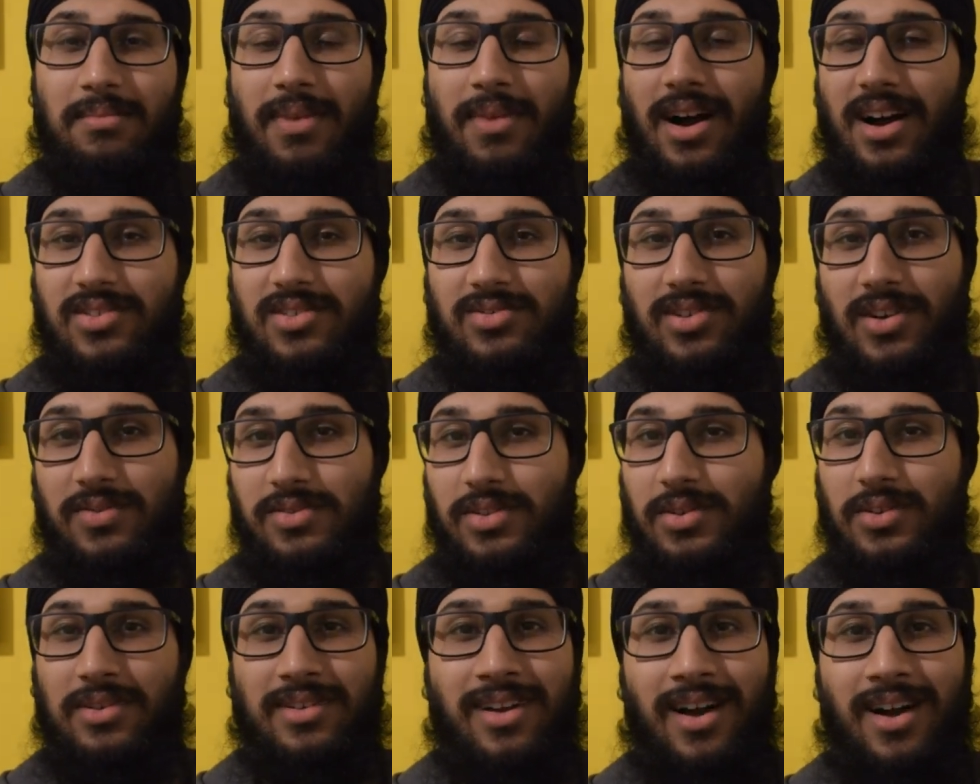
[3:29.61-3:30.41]
Mark
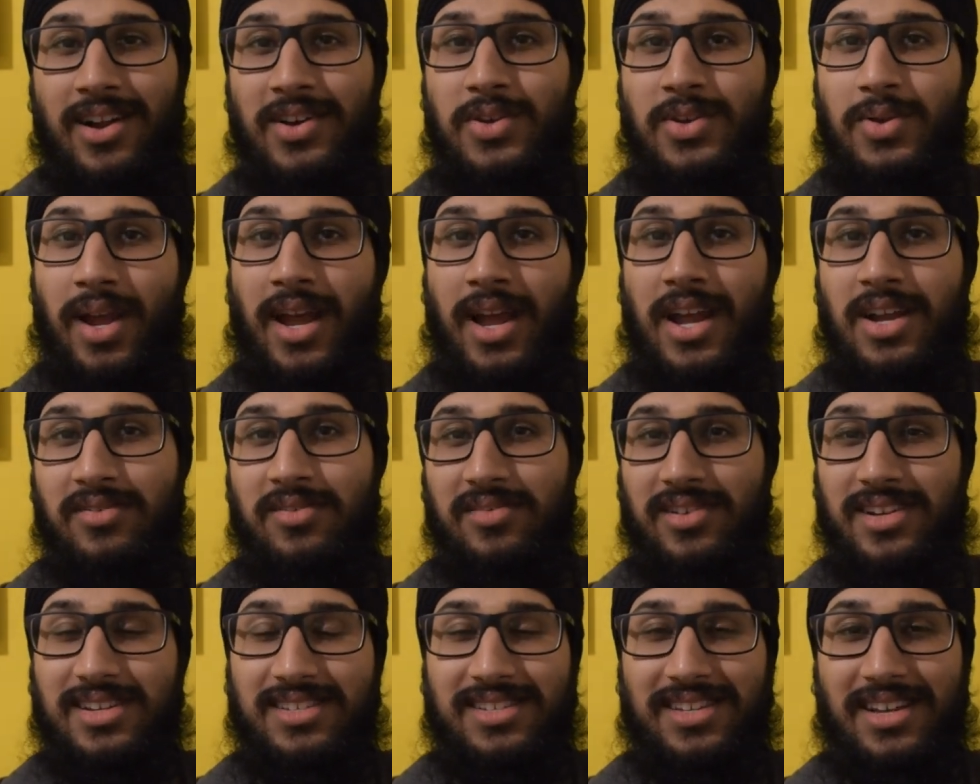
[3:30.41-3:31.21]
Ruffalo can't do
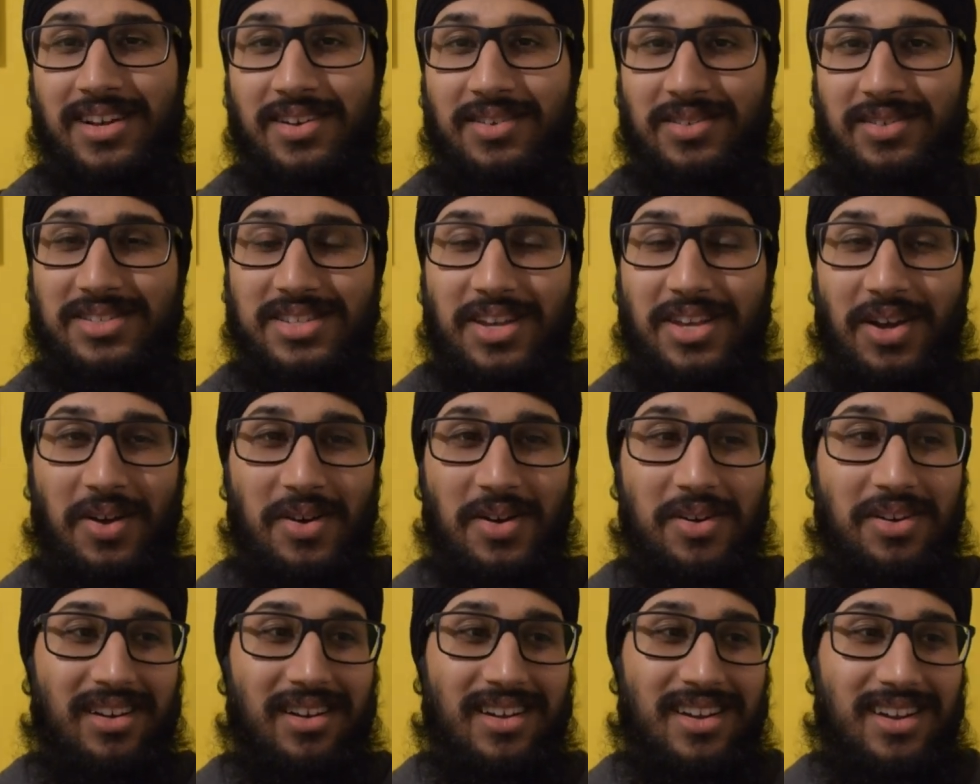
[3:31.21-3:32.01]
angry as hell.
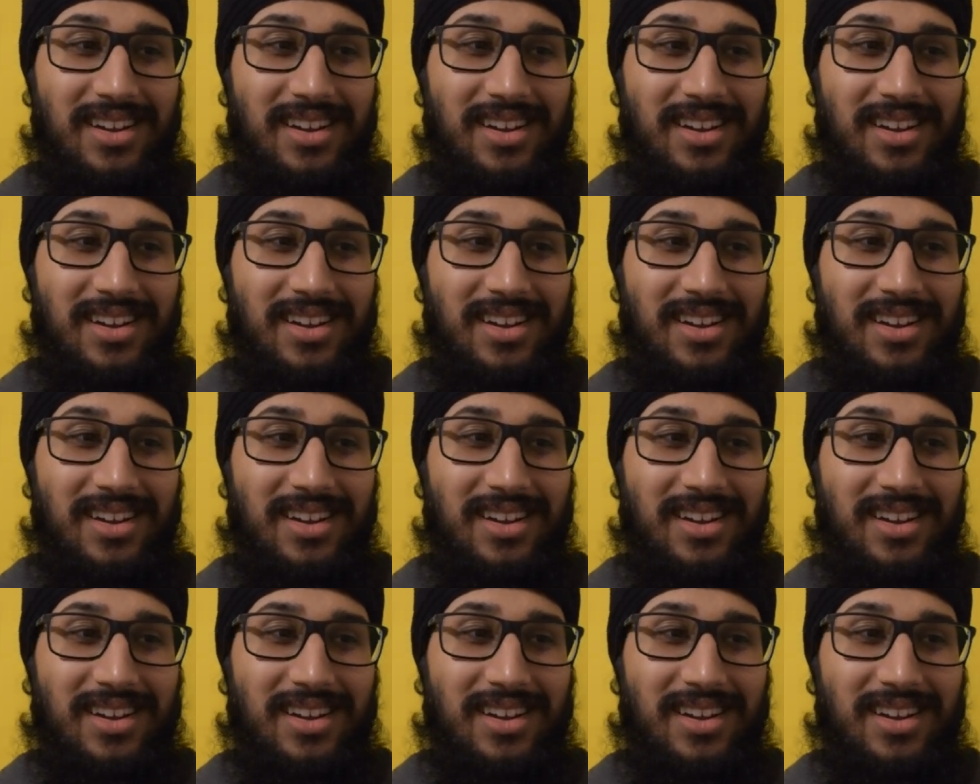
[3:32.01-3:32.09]
So,